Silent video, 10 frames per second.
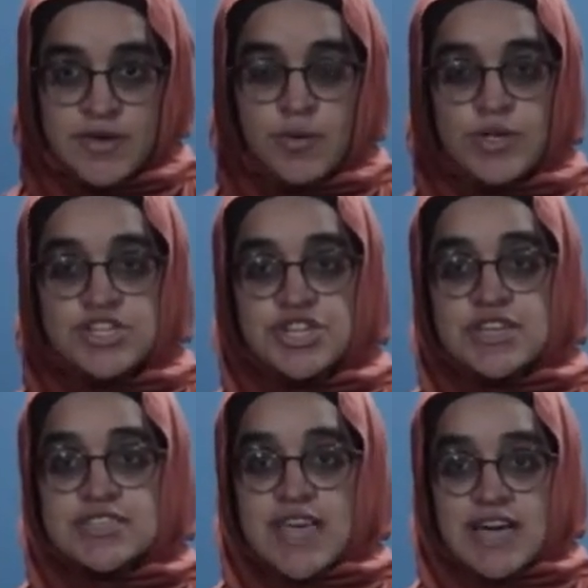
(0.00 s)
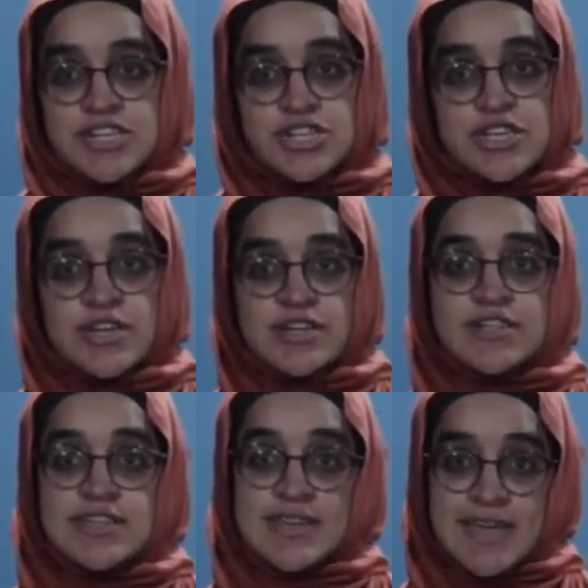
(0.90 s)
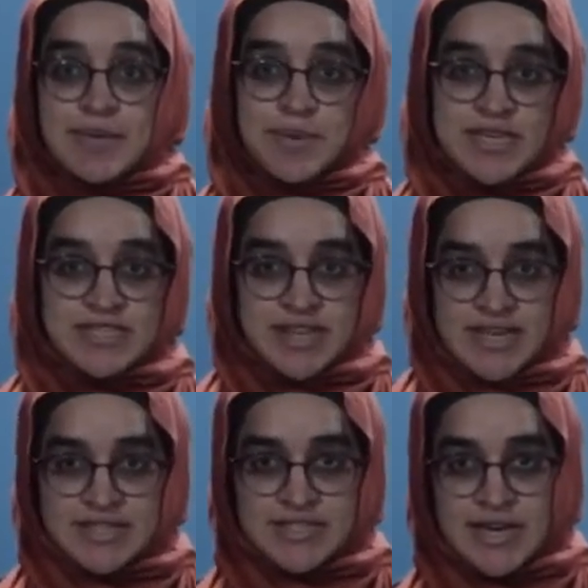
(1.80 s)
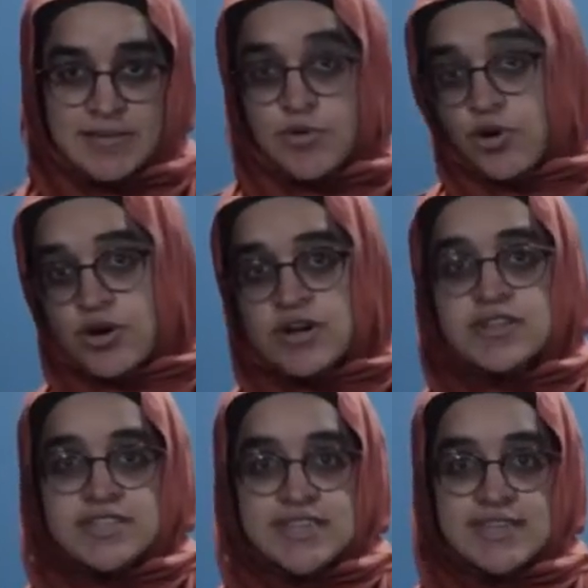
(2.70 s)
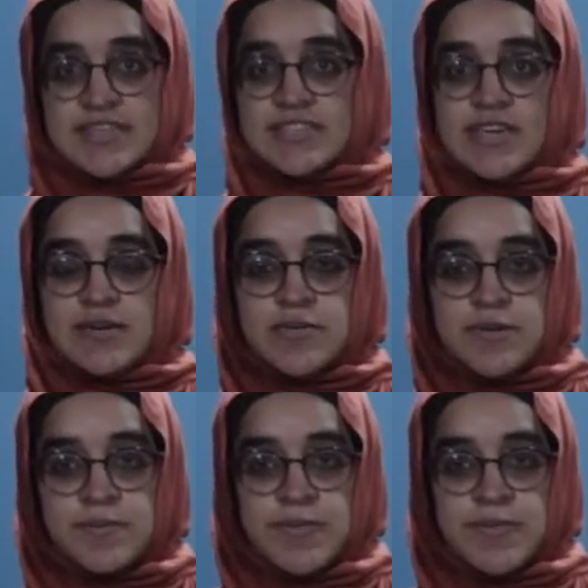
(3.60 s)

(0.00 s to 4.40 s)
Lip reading: which is actually a DNA-based enzyme or DNAzyme,